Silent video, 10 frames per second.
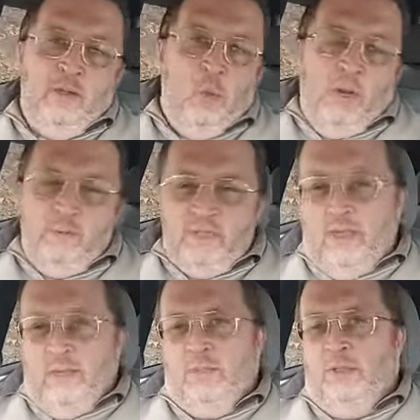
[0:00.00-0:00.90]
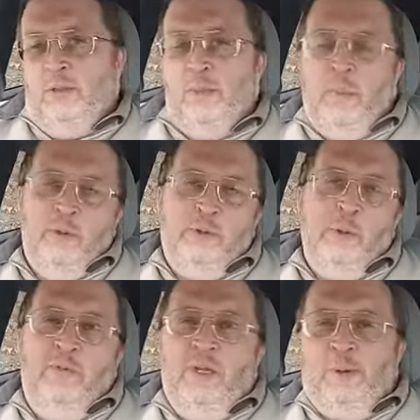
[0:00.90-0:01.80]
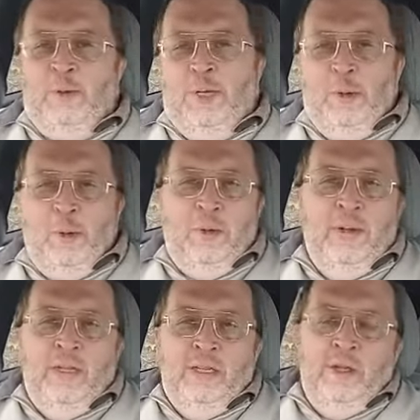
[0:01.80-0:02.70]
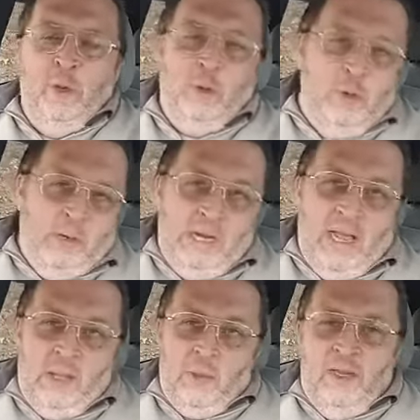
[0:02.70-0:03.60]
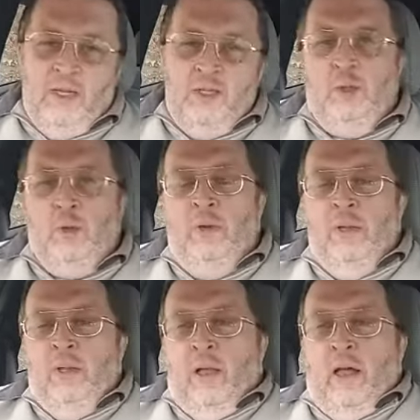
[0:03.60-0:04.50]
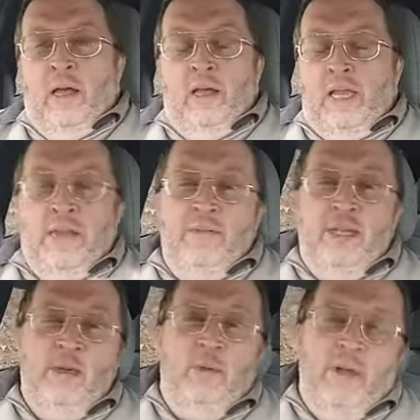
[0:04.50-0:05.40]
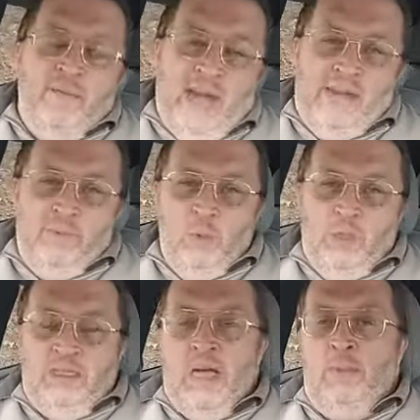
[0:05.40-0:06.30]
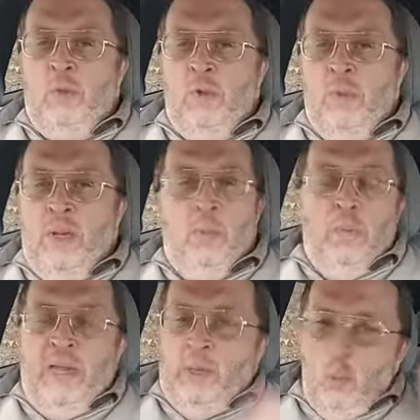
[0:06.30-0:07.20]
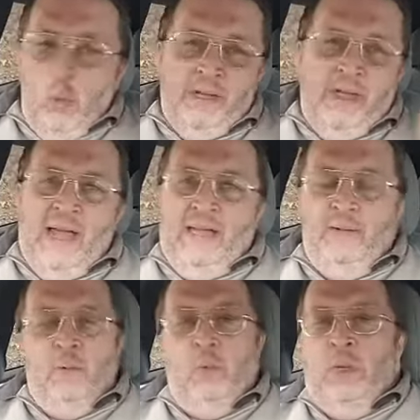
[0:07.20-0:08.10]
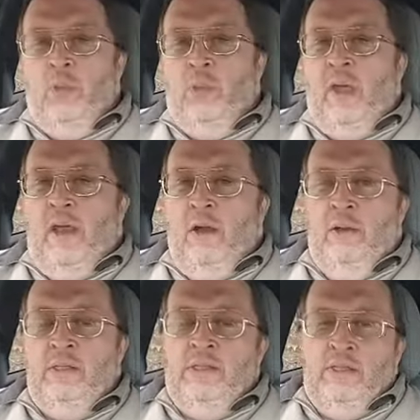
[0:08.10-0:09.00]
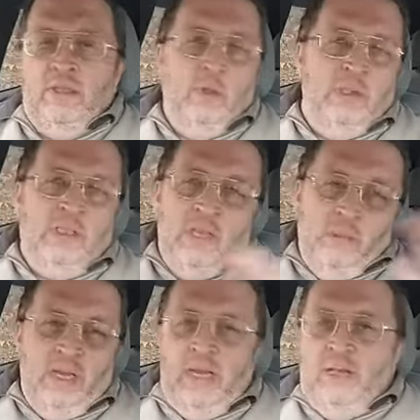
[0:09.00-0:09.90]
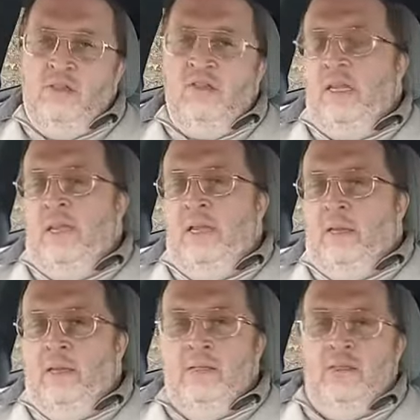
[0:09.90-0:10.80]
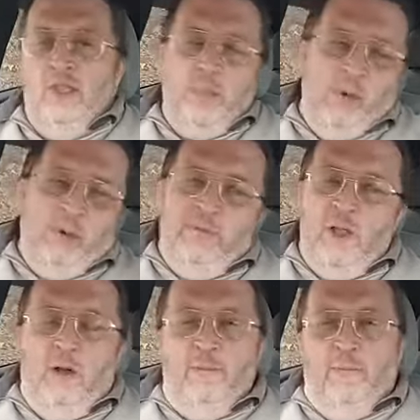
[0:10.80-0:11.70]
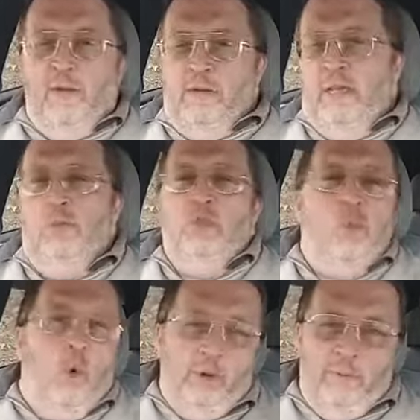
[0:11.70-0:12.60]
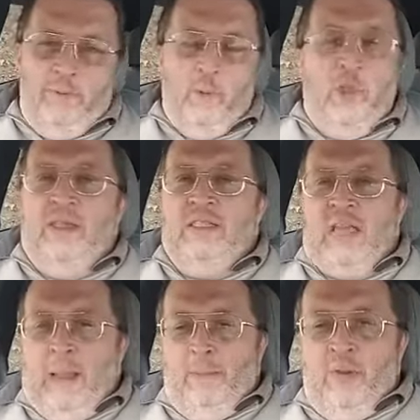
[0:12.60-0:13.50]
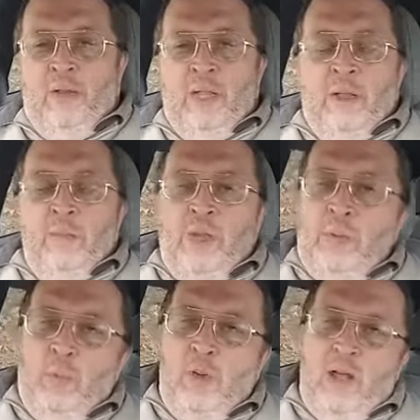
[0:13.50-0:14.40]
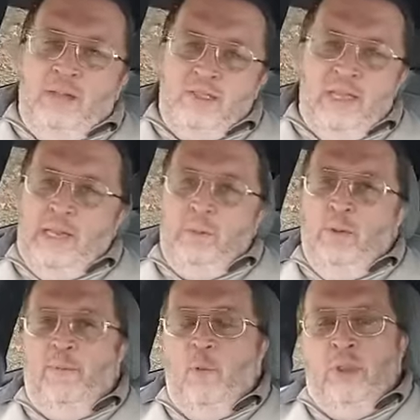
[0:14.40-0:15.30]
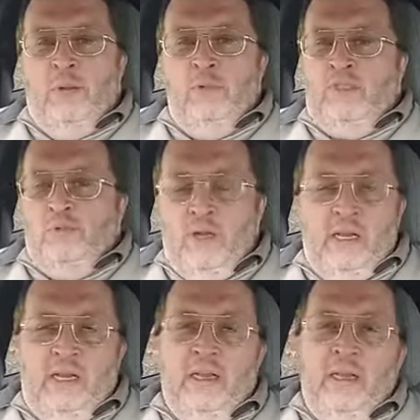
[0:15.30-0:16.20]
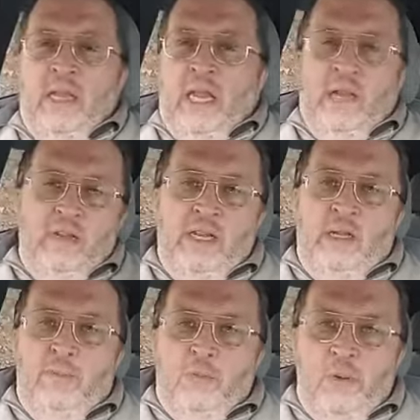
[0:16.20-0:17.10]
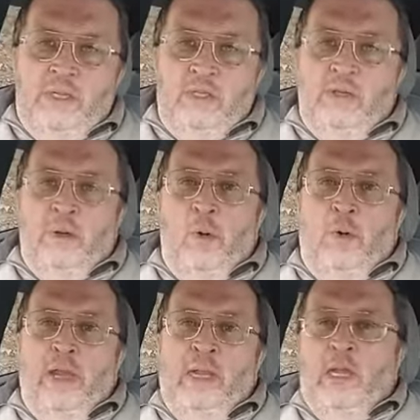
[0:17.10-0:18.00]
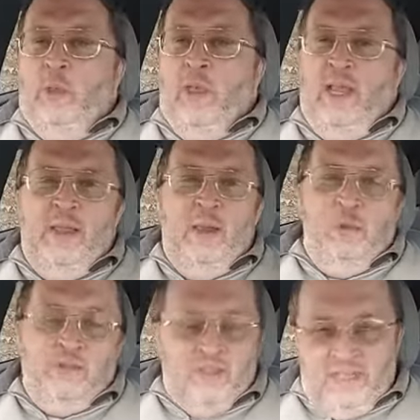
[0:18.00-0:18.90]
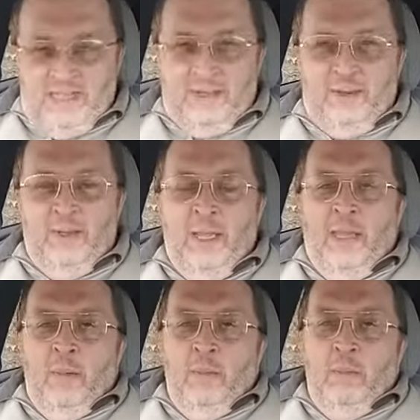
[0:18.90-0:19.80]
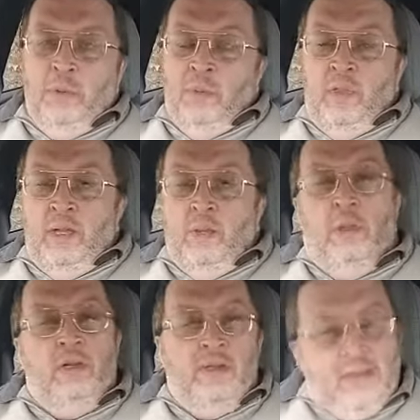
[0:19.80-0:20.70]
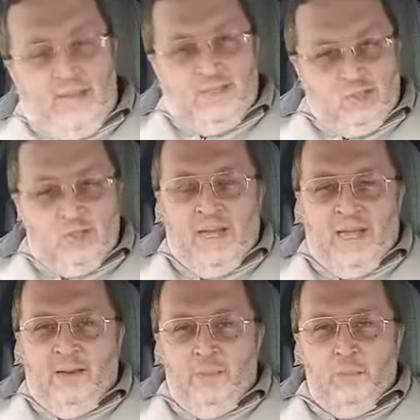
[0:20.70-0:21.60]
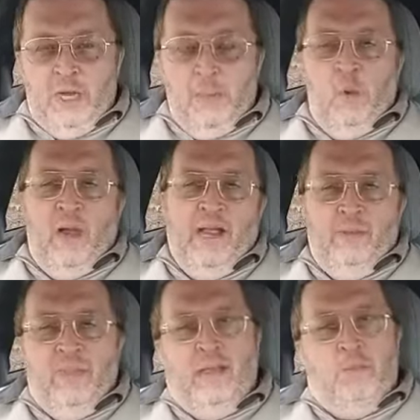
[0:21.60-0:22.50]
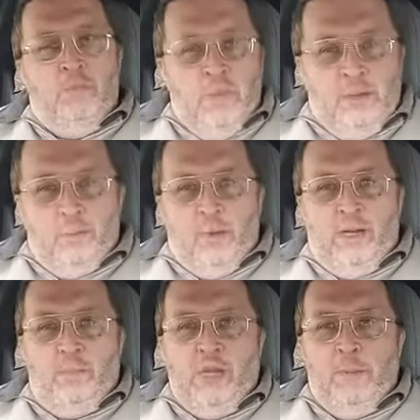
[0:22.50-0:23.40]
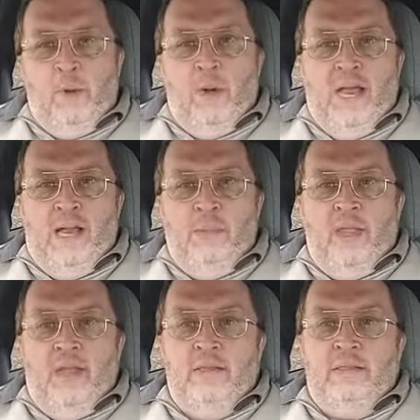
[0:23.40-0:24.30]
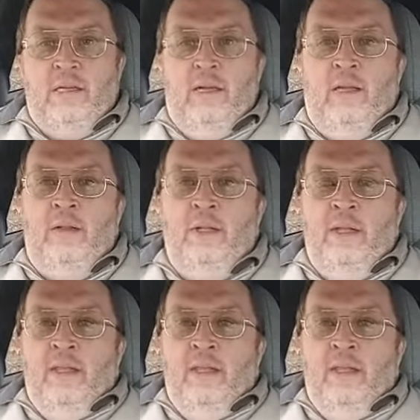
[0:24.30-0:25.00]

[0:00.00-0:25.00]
12 steps to spiritual victory, or, you know, do it like this, or even in a revival one time, I remember, man, one night we were there, and as soon as they began to sing, the Spirit of God fell, and it was wonderful. Things happened. People got saved before there was really even any preaching or anything that was done. But then the next night, people had that memory. People had that,